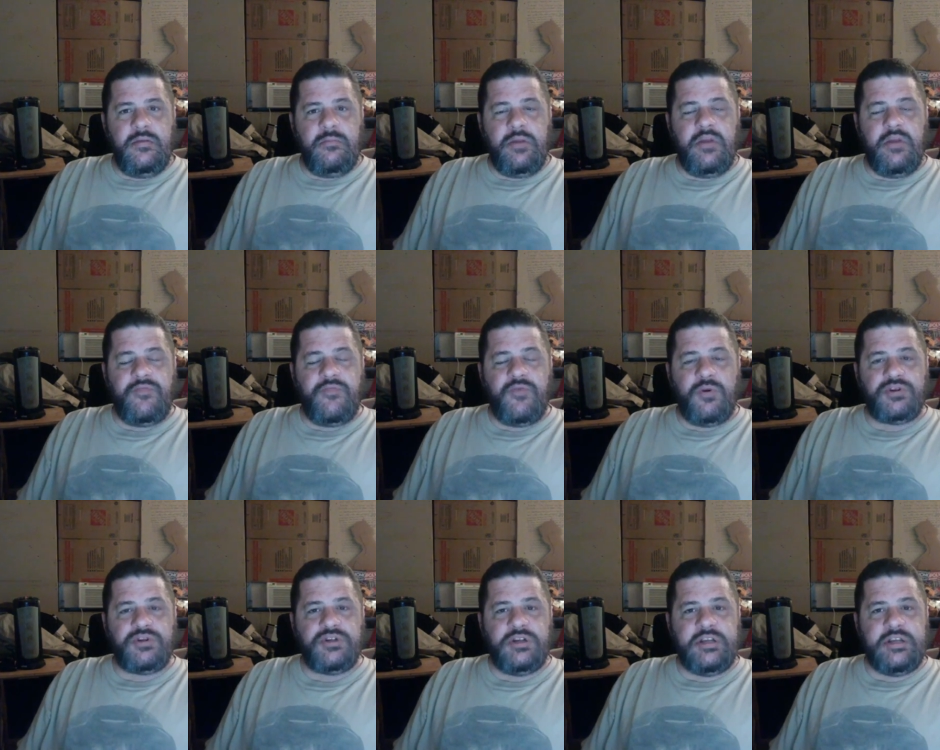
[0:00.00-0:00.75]
But
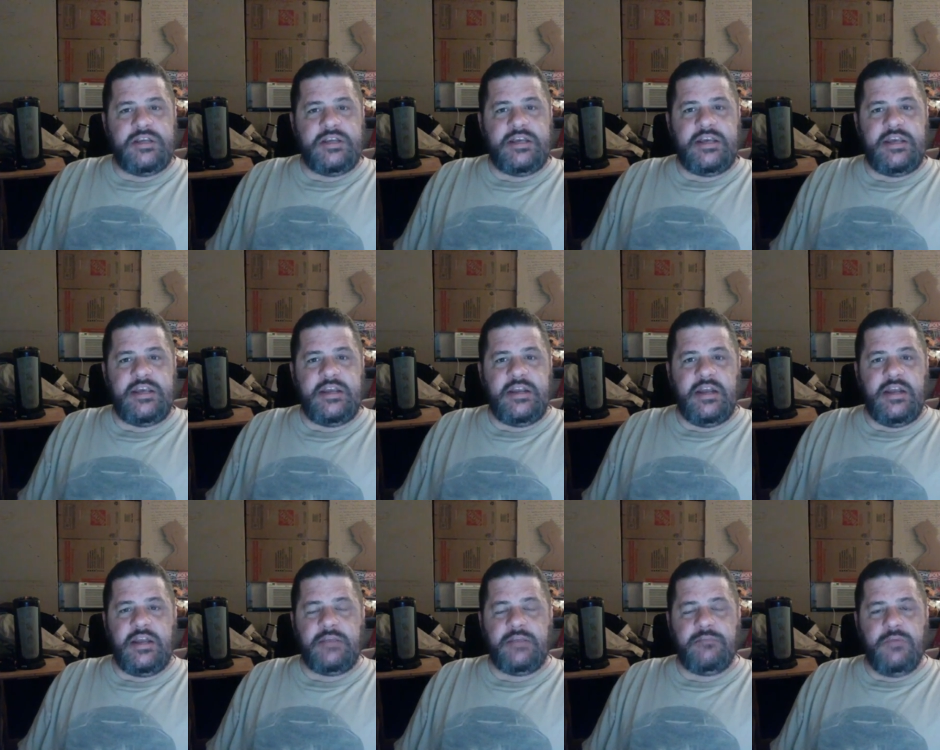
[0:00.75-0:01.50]
unfortunately, he,
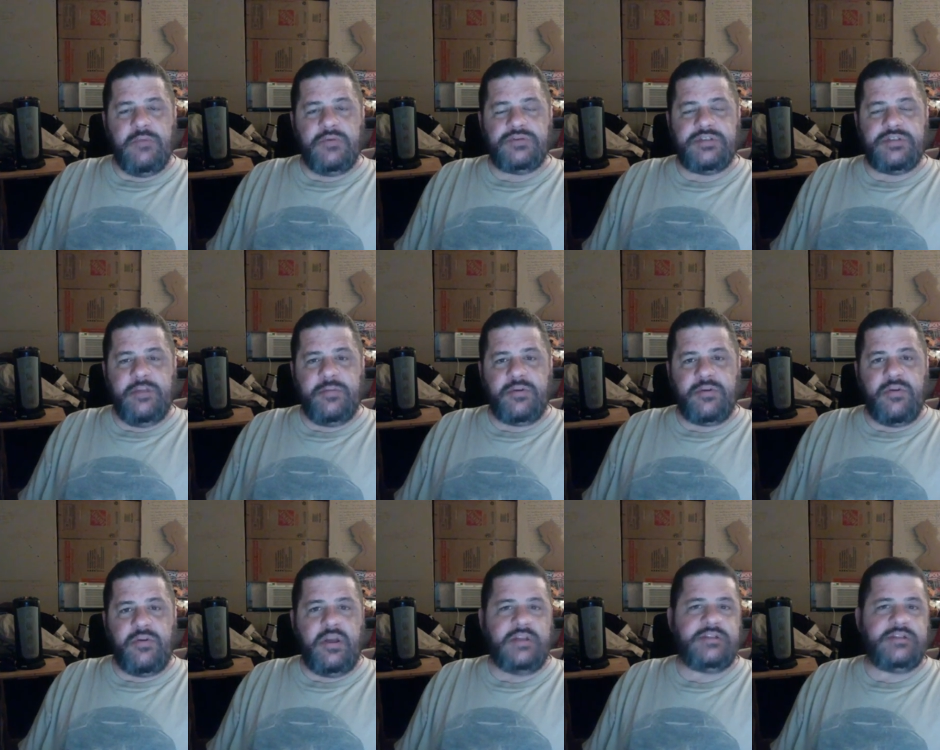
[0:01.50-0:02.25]
like most
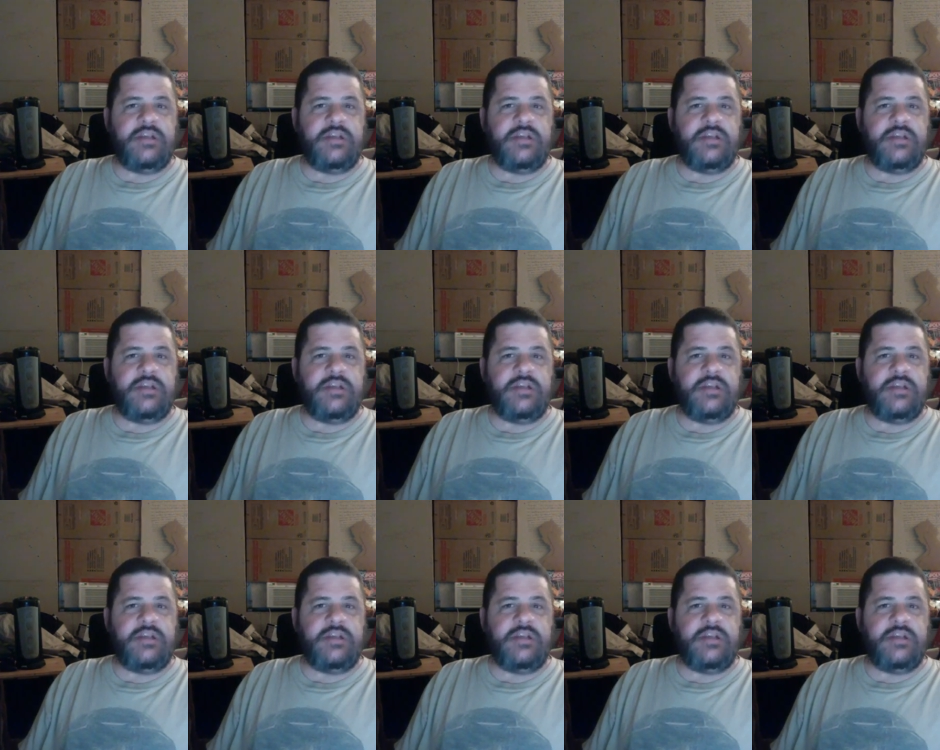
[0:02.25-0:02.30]
Democrats,